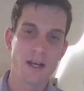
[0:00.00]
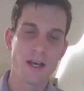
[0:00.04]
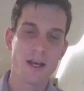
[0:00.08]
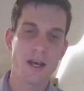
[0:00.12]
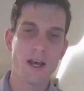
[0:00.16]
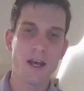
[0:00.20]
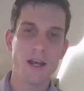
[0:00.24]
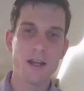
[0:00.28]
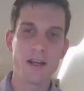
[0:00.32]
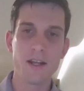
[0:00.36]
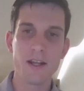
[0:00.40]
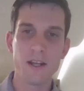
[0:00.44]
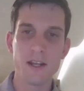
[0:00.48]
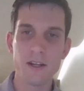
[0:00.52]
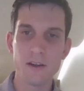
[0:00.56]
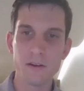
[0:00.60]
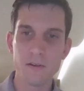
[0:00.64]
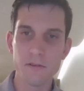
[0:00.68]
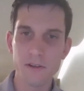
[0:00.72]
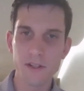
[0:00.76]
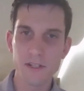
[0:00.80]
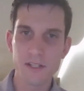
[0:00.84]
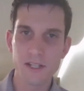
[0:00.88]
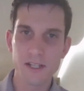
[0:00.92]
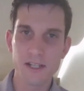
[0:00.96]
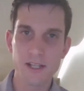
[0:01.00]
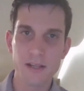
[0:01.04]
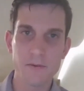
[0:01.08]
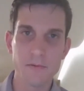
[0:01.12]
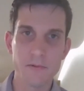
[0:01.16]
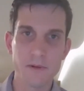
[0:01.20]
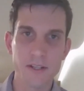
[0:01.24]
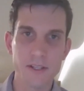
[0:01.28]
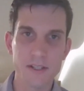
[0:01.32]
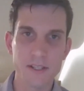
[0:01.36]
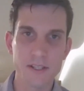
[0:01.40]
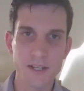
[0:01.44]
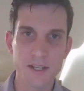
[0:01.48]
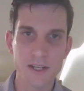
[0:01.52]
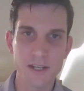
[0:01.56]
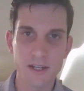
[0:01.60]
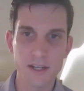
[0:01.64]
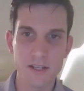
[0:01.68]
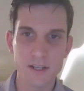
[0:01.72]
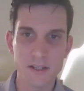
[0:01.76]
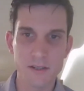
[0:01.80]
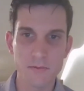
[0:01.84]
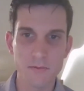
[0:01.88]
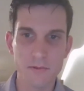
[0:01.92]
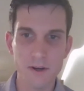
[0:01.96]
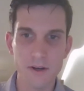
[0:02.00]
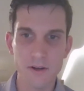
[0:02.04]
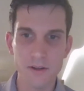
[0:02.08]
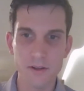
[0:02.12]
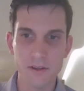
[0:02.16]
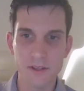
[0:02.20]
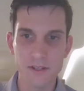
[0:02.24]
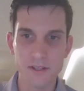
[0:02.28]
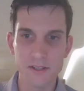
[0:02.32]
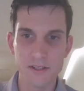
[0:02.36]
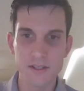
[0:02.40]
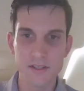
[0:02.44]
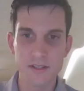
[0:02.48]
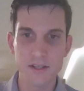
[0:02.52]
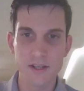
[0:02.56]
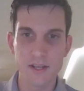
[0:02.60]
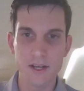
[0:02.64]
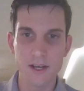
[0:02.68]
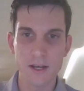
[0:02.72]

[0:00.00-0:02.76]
And increasingly, we're seeing as well this